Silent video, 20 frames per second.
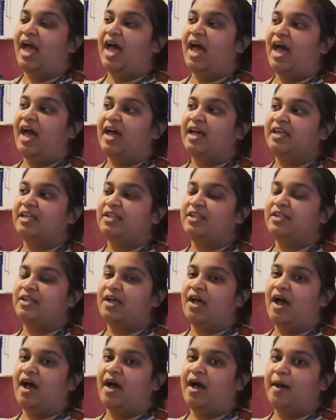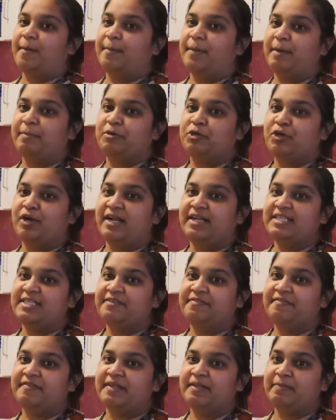and I'm trying
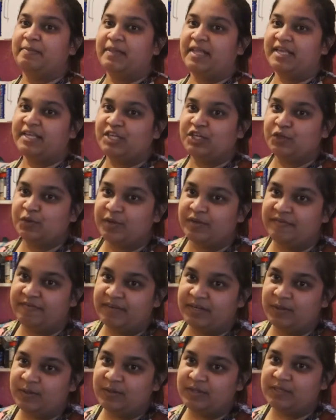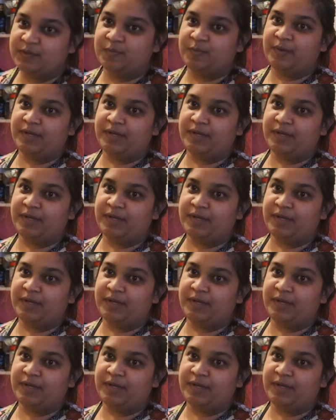to film like short videos